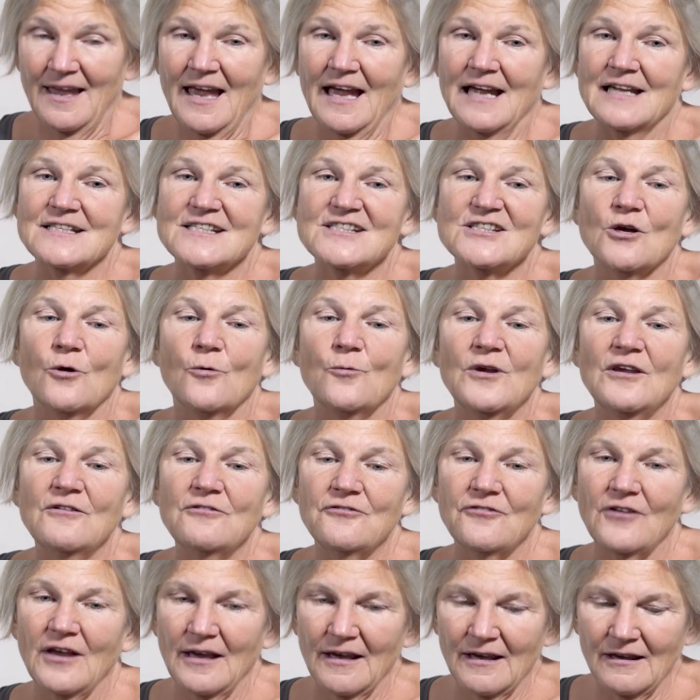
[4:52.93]
And so we
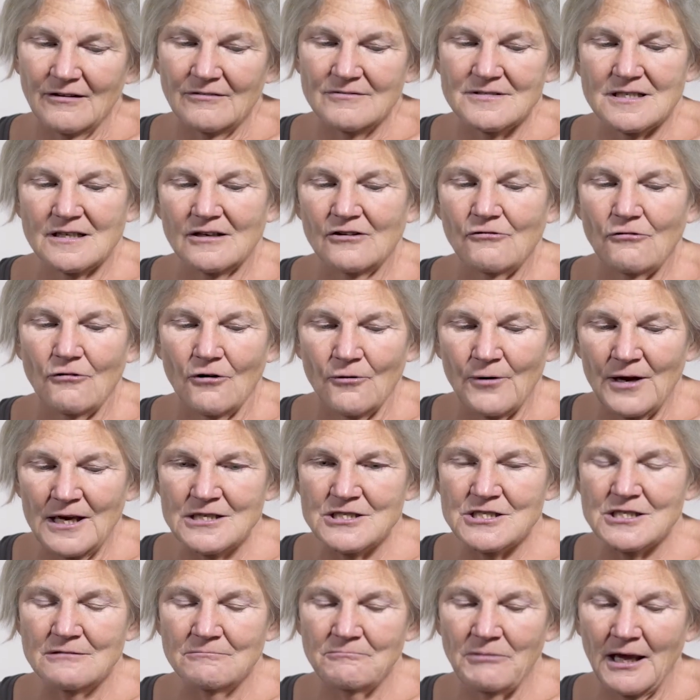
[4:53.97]
found a
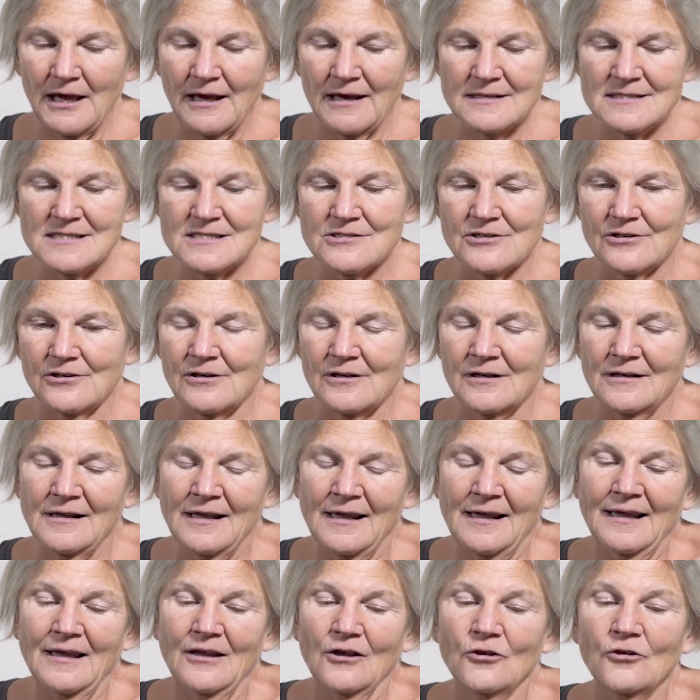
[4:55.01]
Croatian pastor
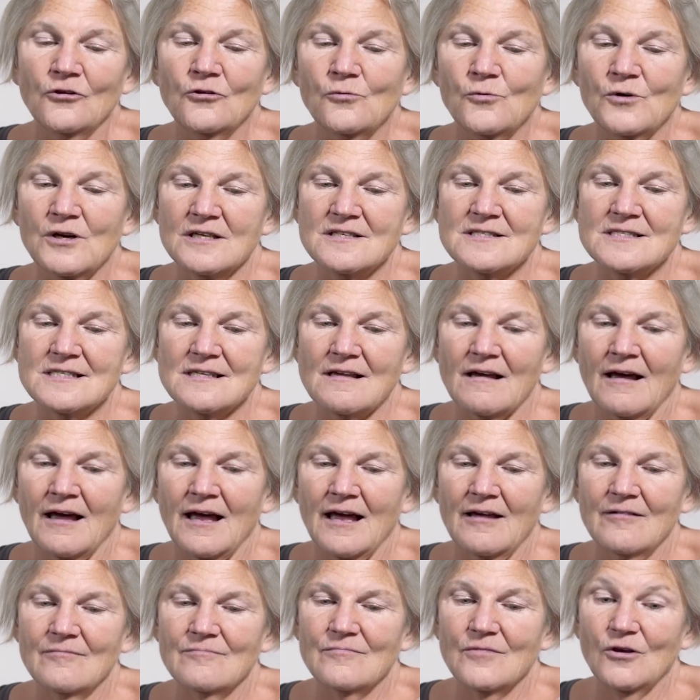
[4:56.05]
who
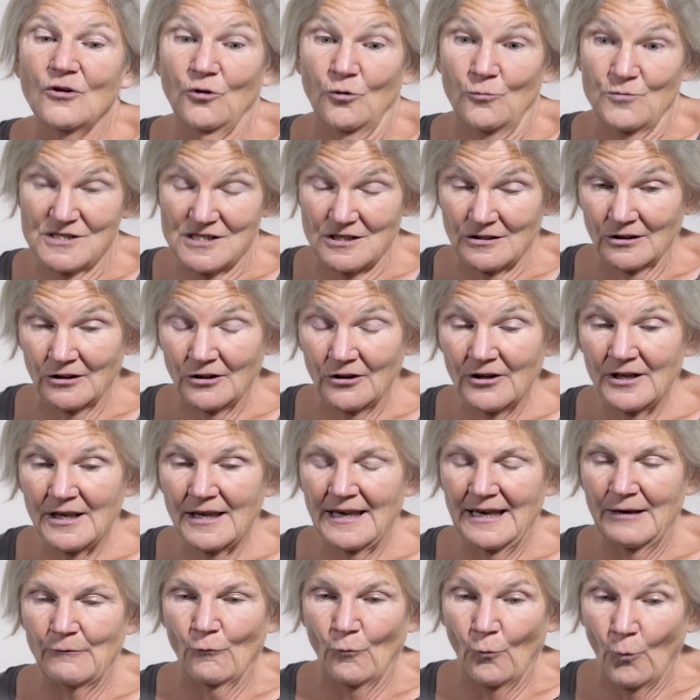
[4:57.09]
wanted
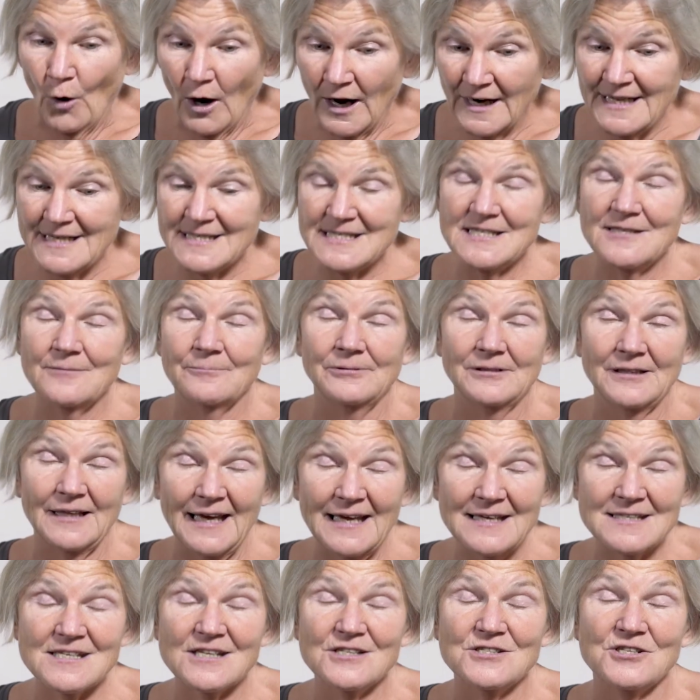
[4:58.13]
to
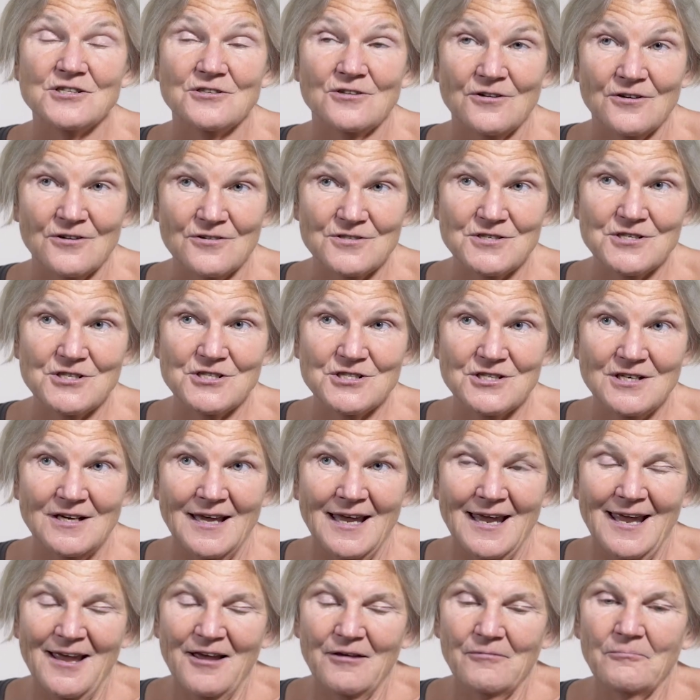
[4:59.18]
plant a church,
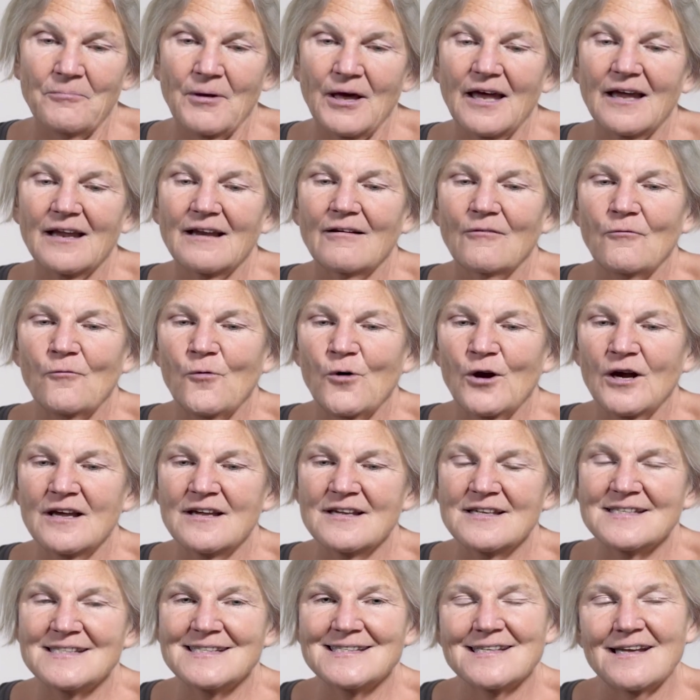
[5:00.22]
but
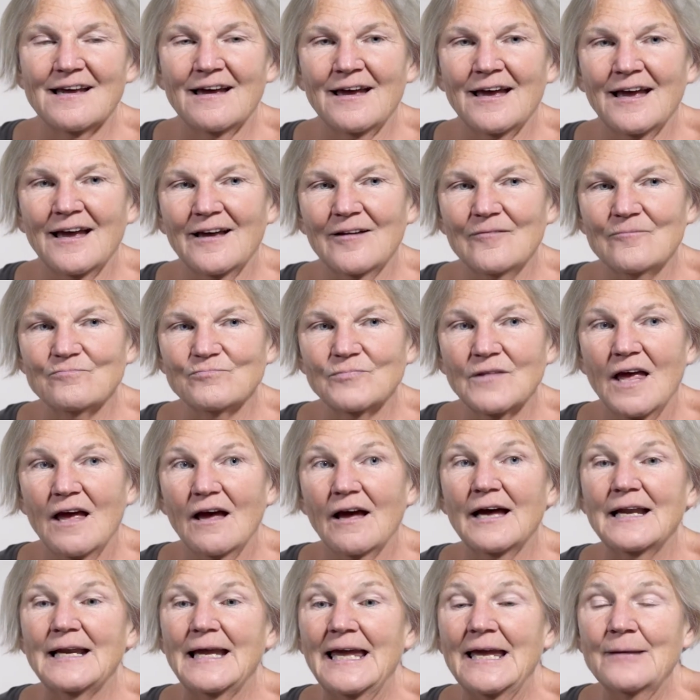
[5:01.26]
was
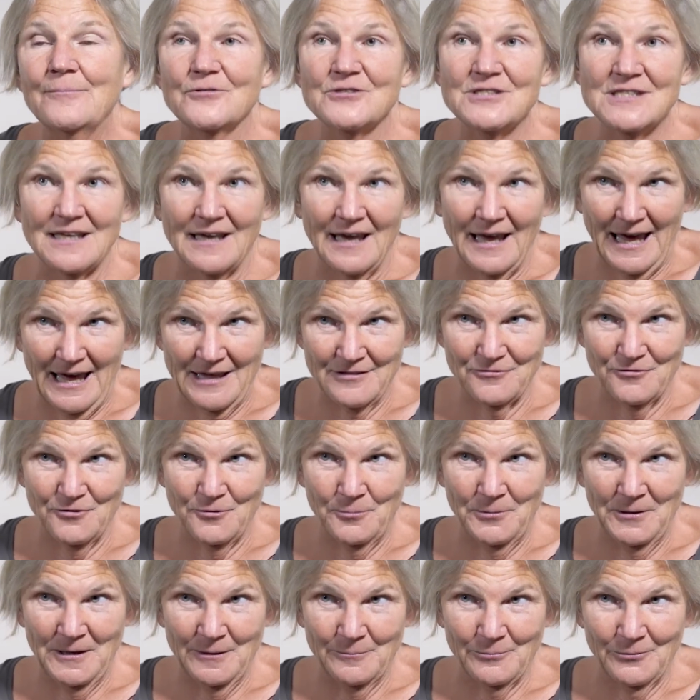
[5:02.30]
unable to gather the
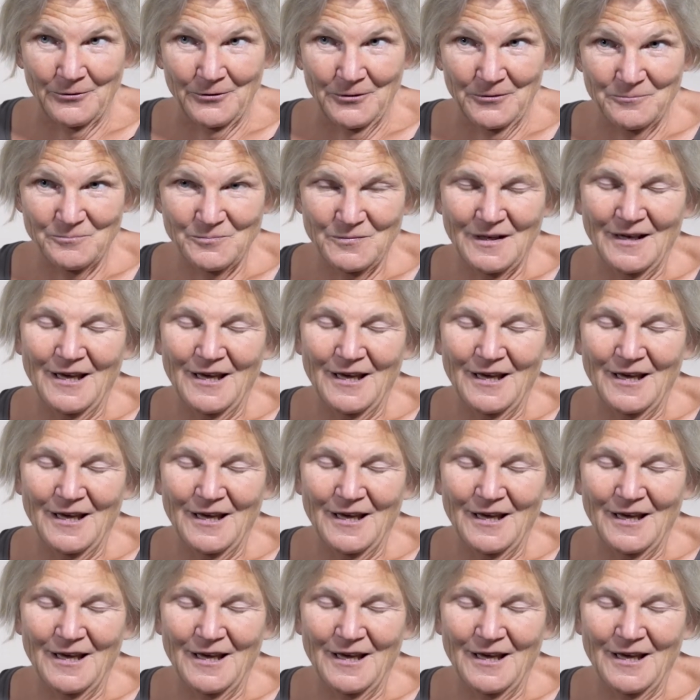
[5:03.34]
people.